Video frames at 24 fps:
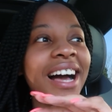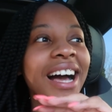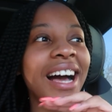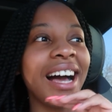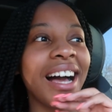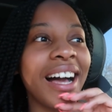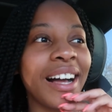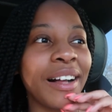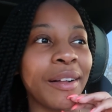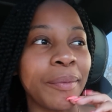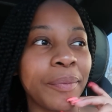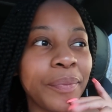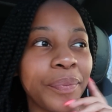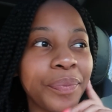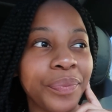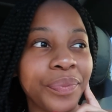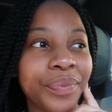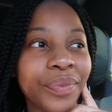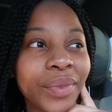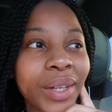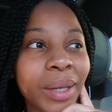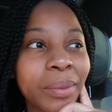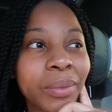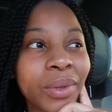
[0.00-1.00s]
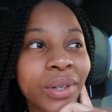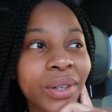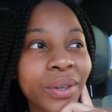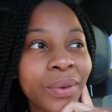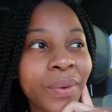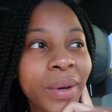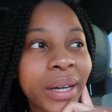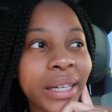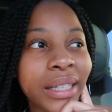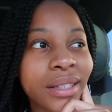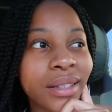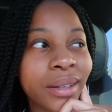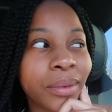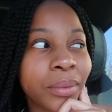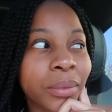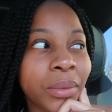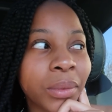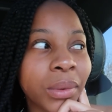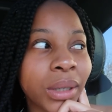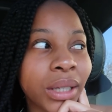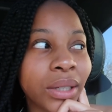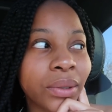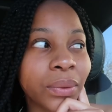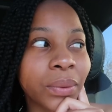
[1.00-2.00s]
I'm gonna wax
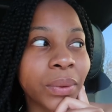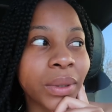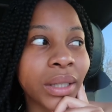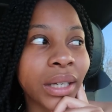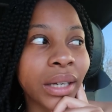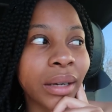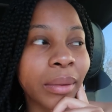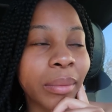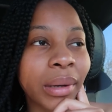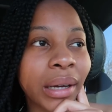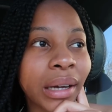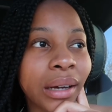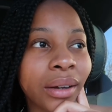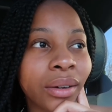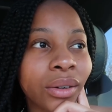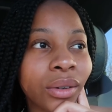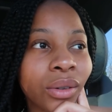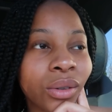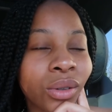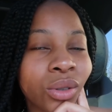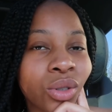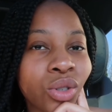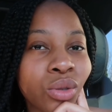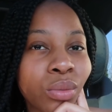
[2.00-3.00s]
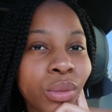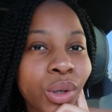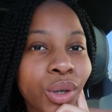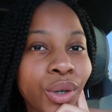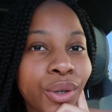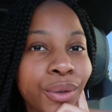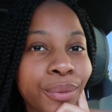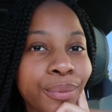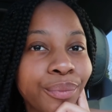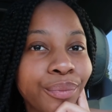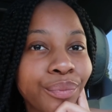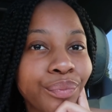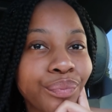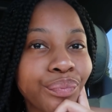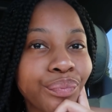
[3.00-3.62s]
them when we get back, or tomorrow.